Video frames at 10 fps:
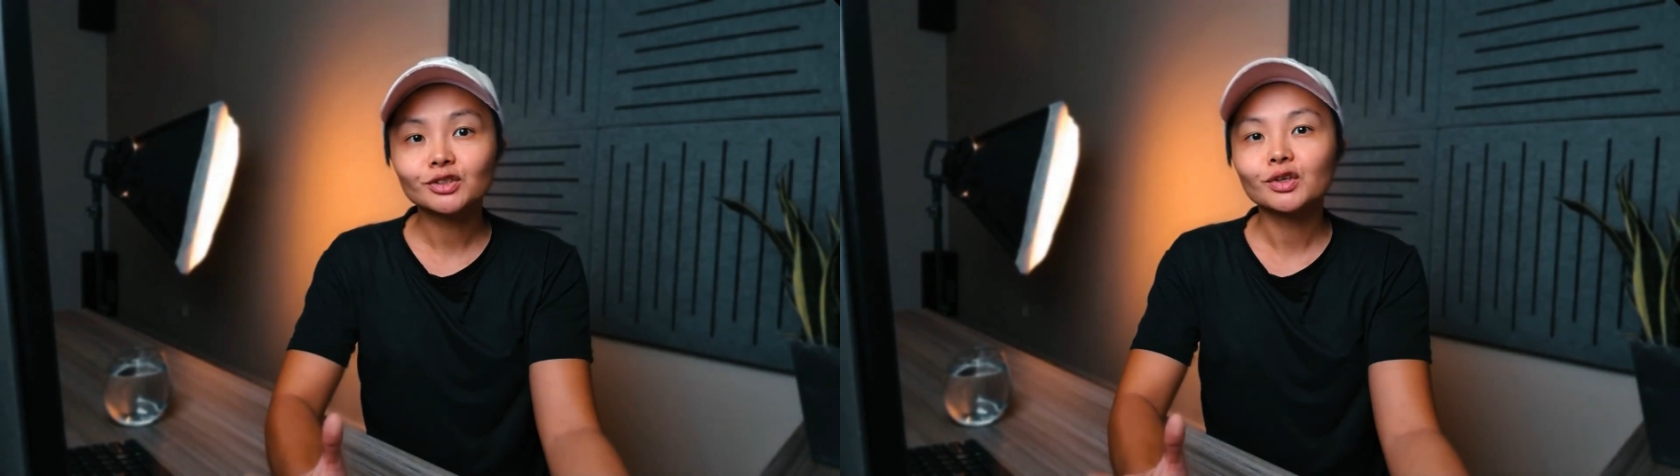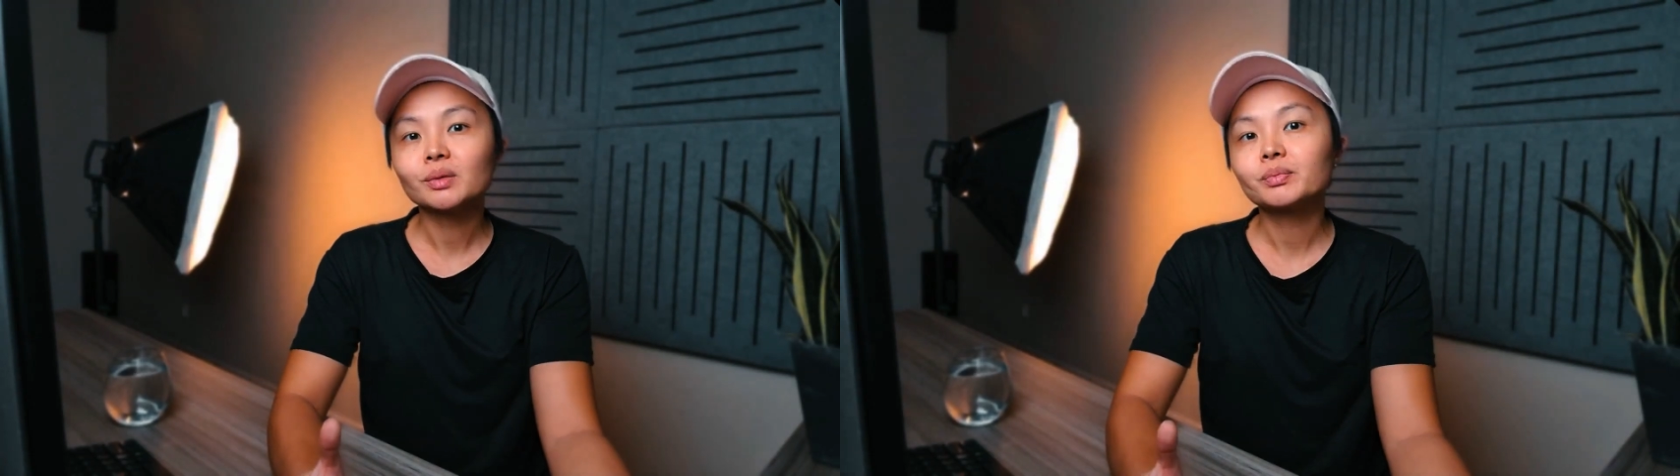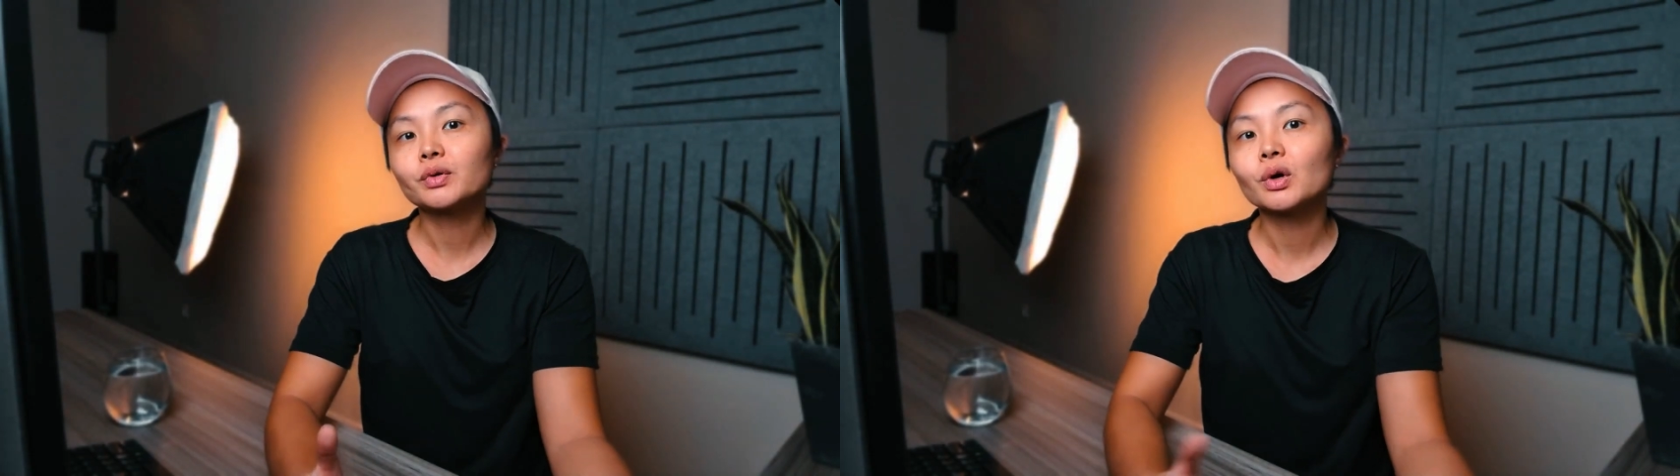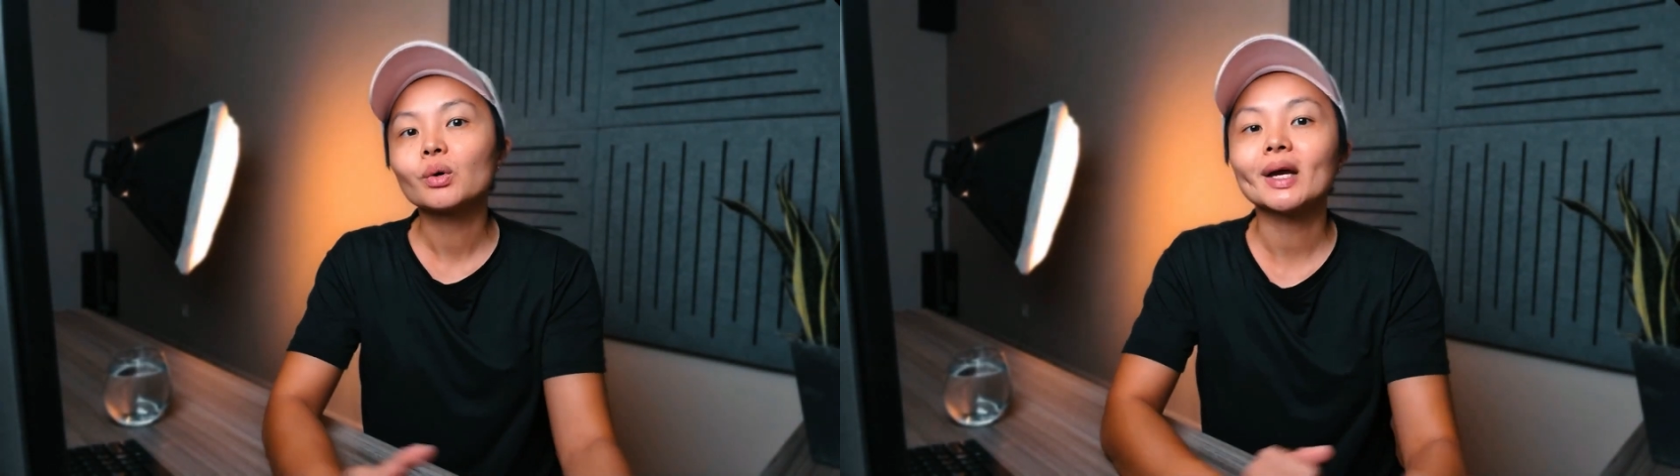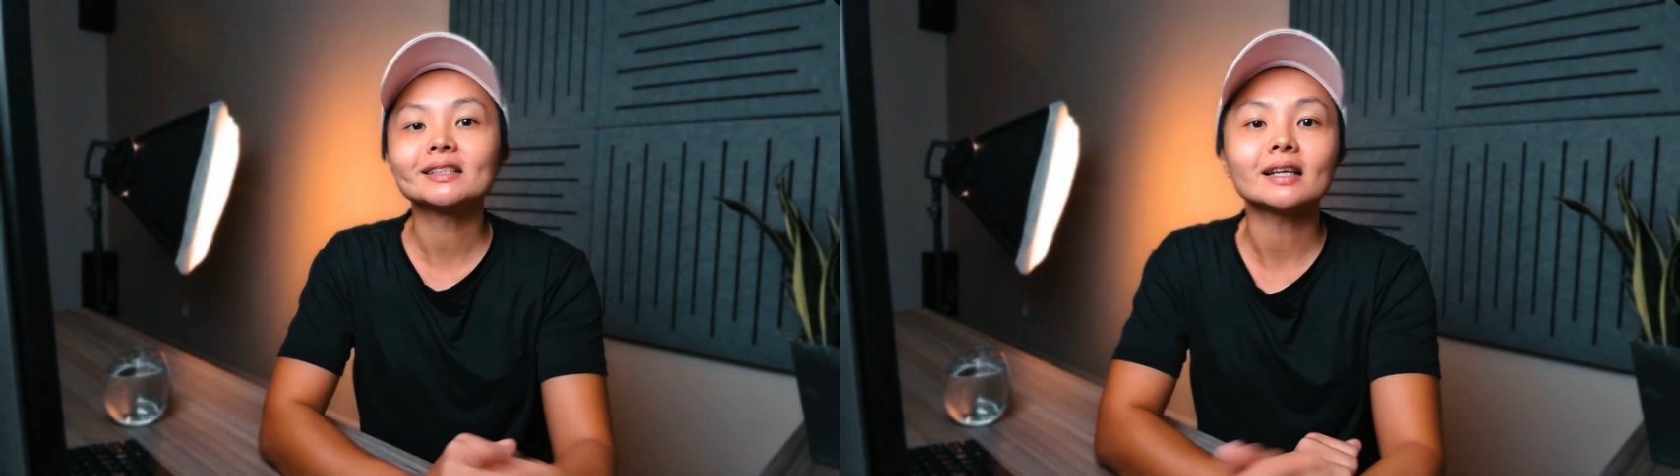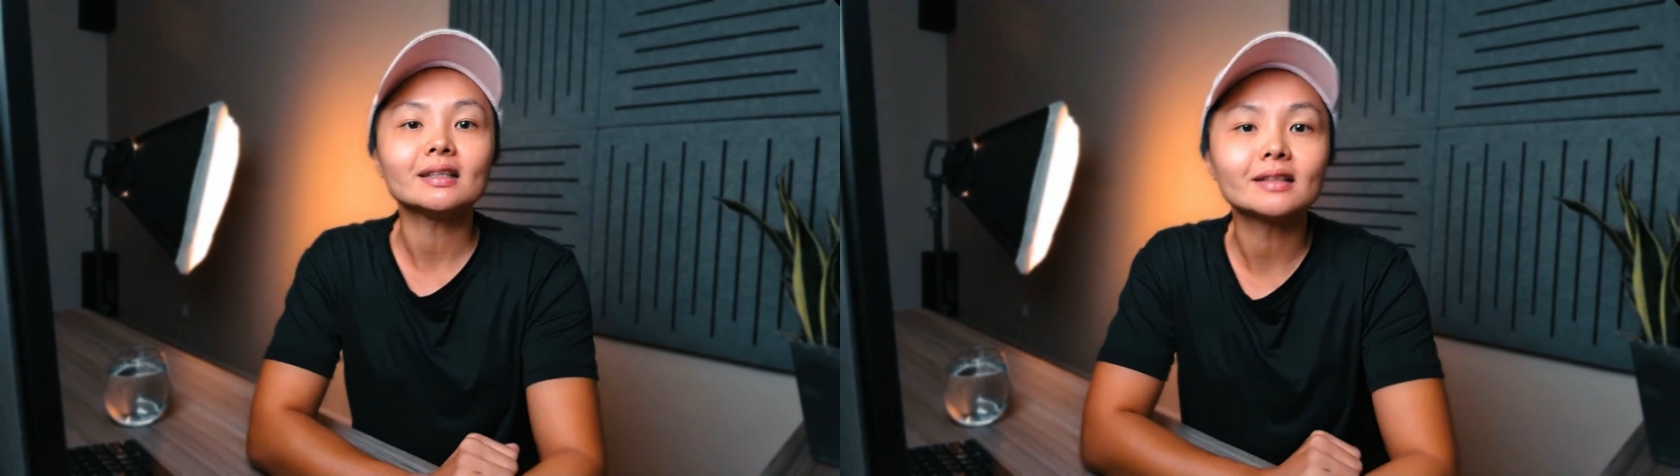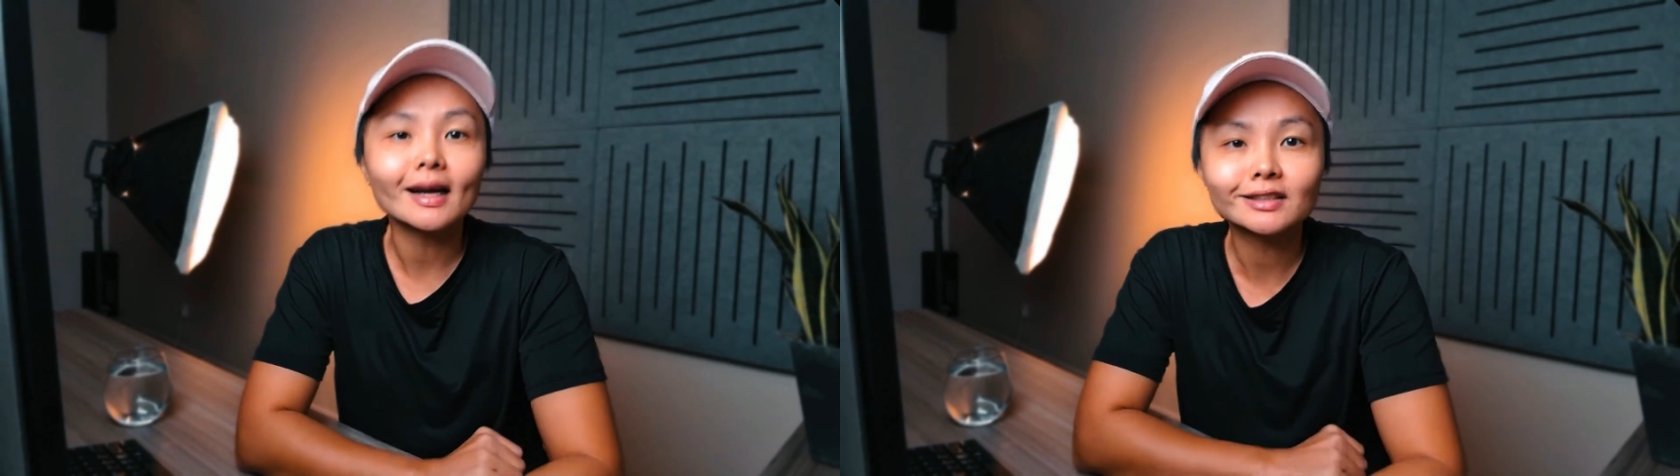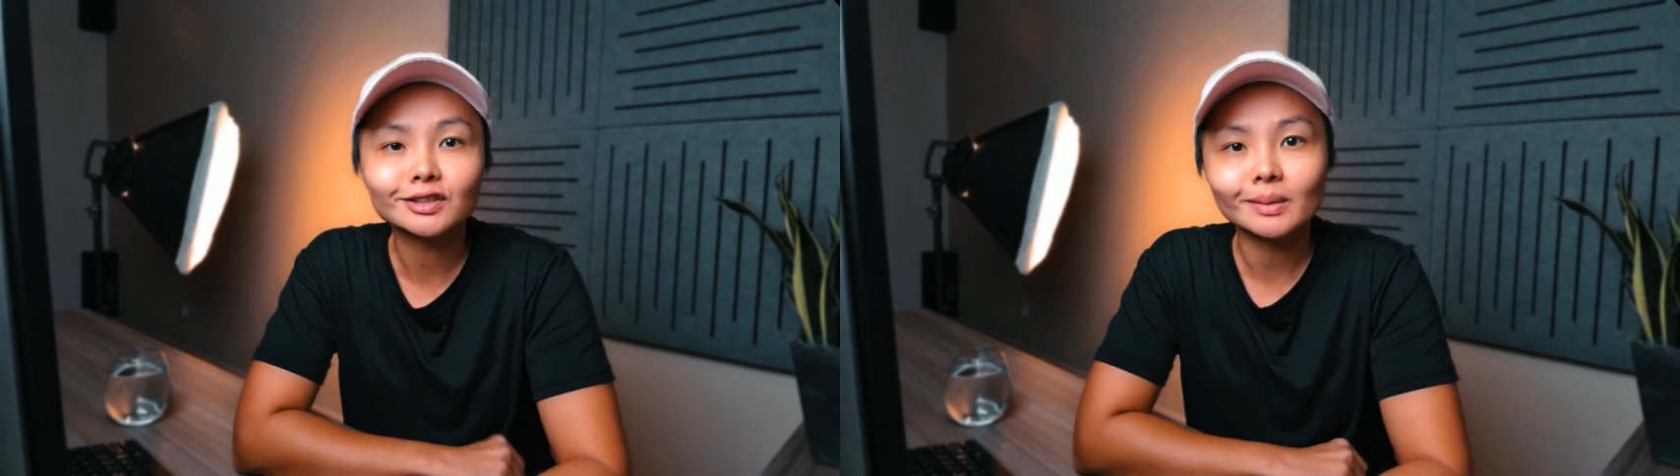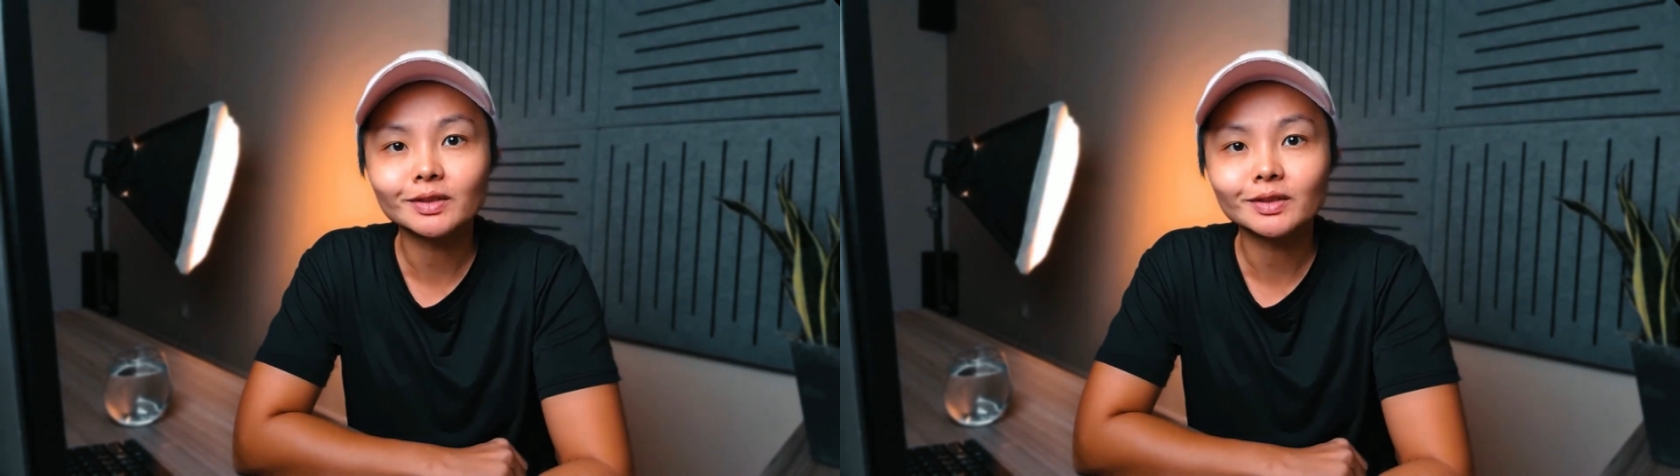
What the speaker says: Studio Pro is a desktop